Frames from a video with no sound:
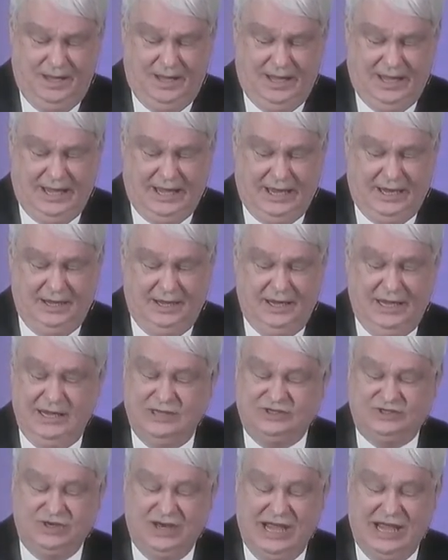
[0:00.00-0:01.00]
And
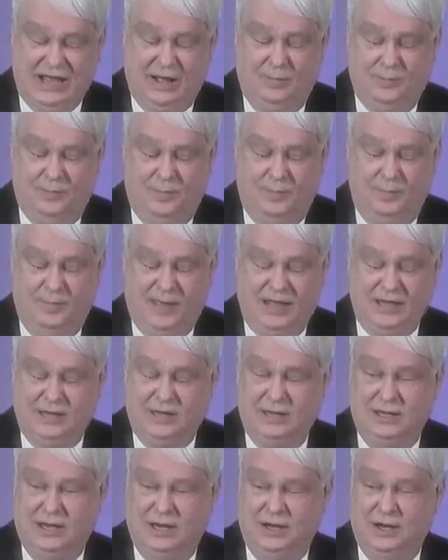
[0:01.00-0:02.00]
he's now
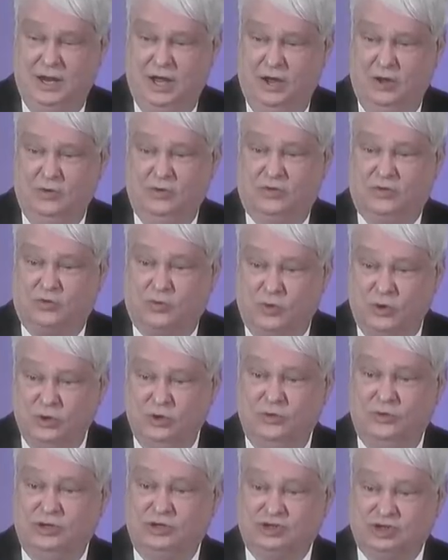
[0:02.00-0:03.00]
making it known
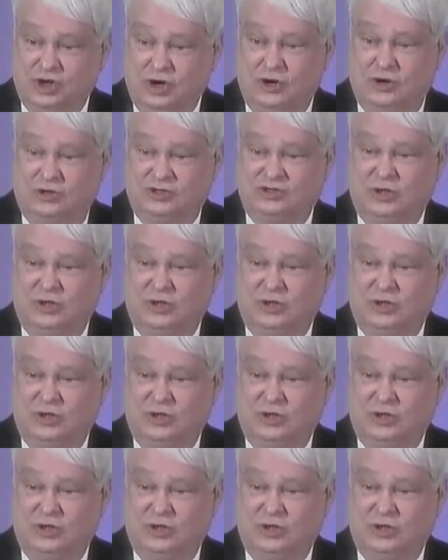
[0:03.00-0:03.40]
through the church.